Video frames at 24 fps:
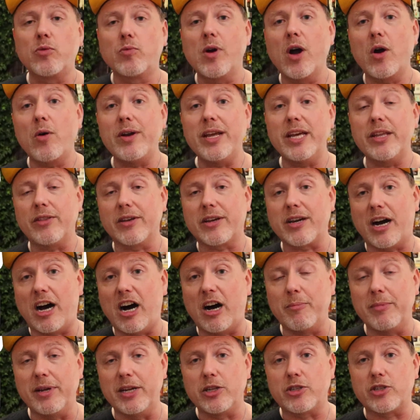wrote in the
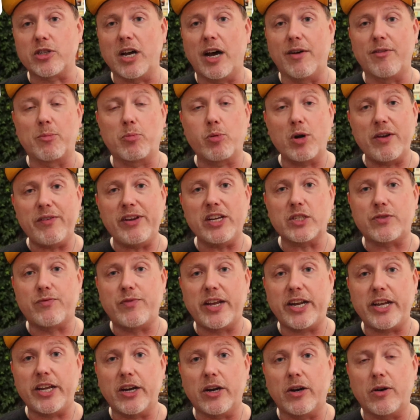comments of a previous
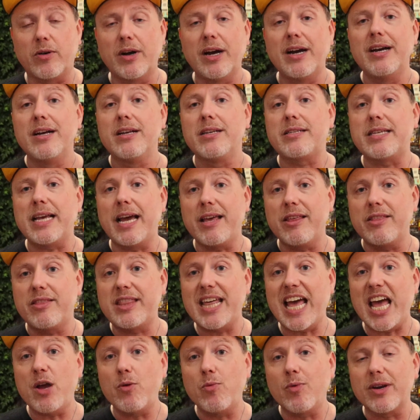video saying
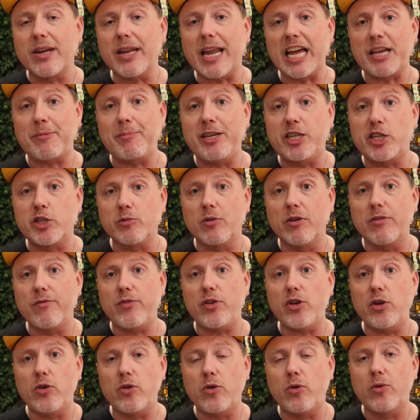they would like me to
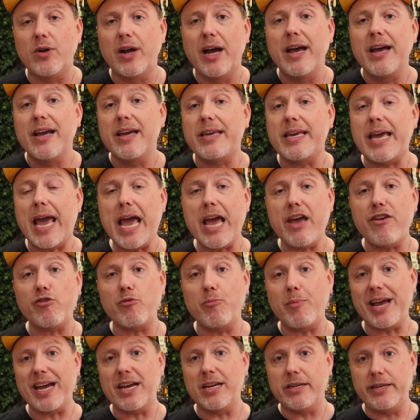review
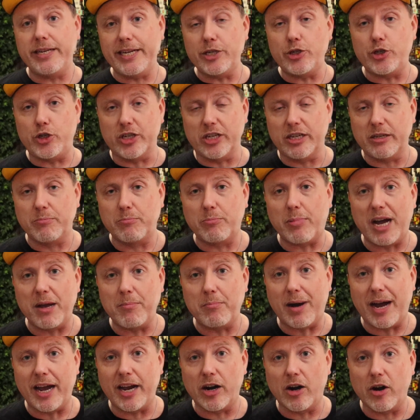Caveman Ninja by
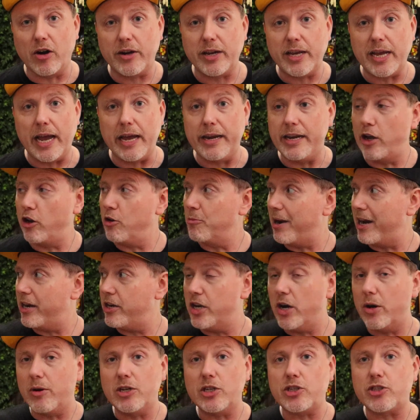My Arcade. Now you might
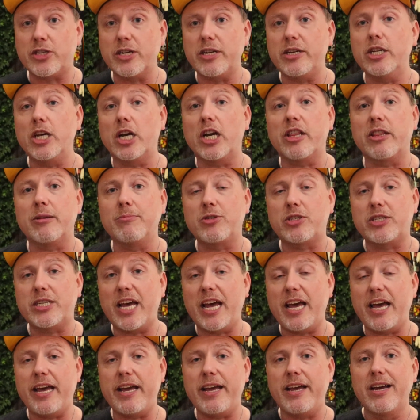notice that none of them
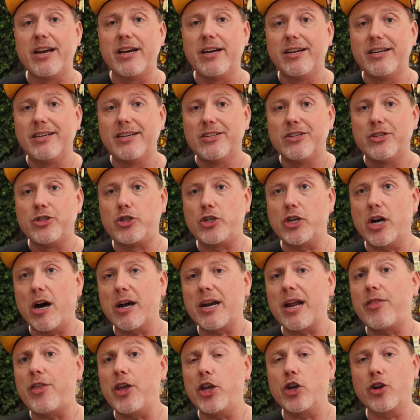say,
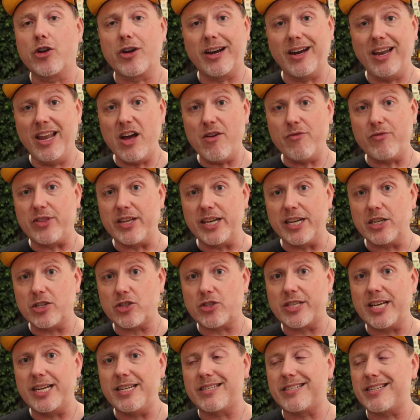John, I think you're gonna love
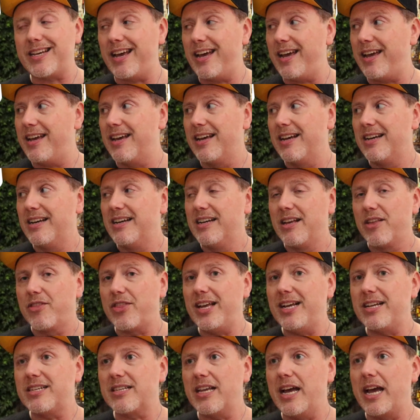this. They say
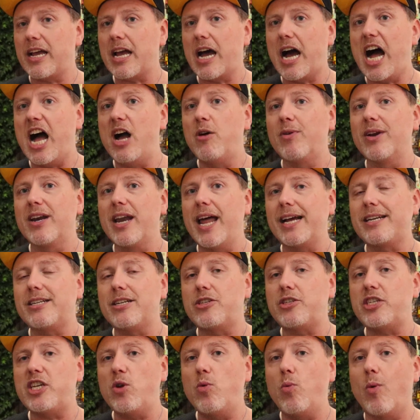things like, I would like to
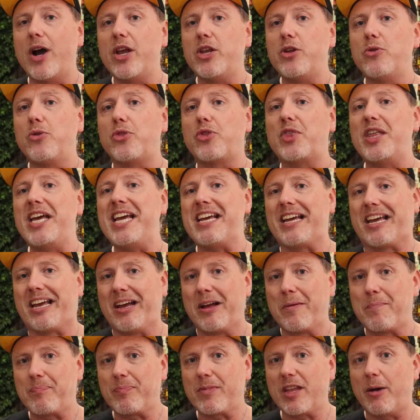see what you think
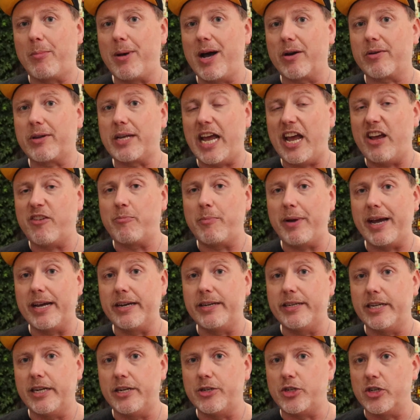about
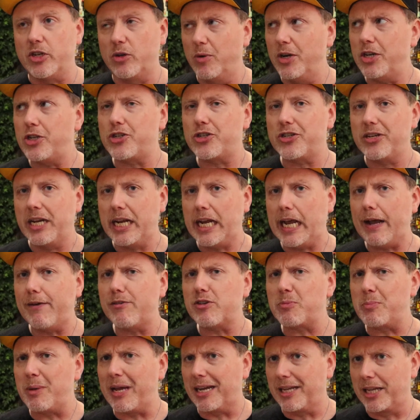Caveman Ninja, which
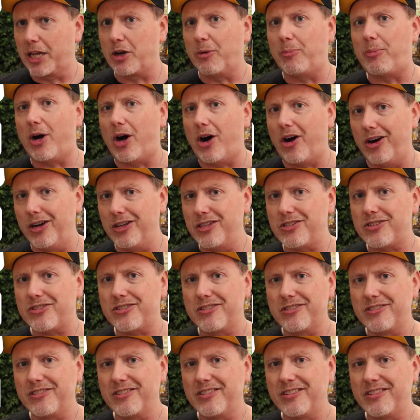gives me a little pause.